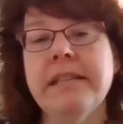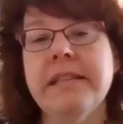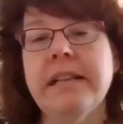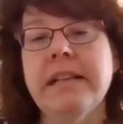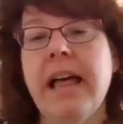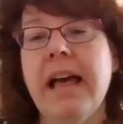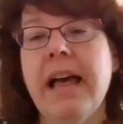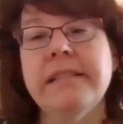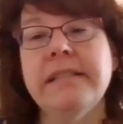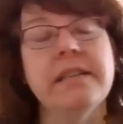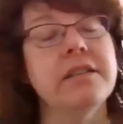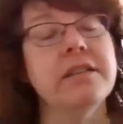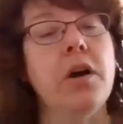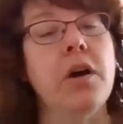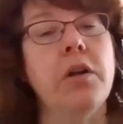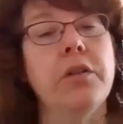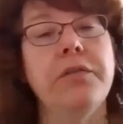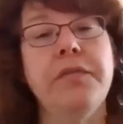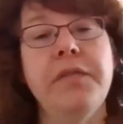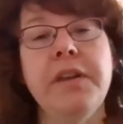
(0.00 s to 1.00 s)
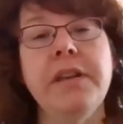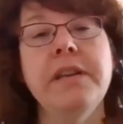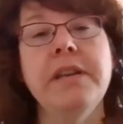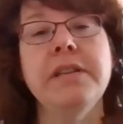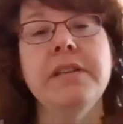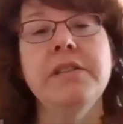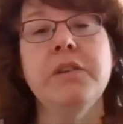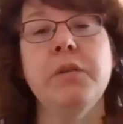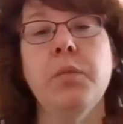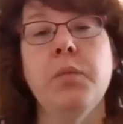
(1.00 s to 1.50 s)
this class, it's called
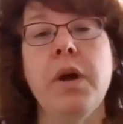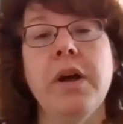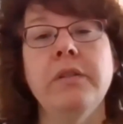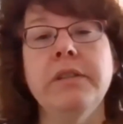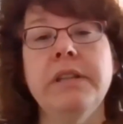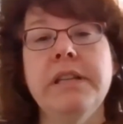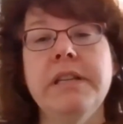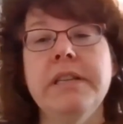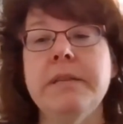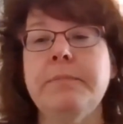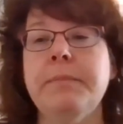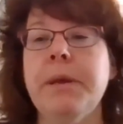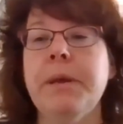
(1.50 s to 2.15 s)
fitness and wellness.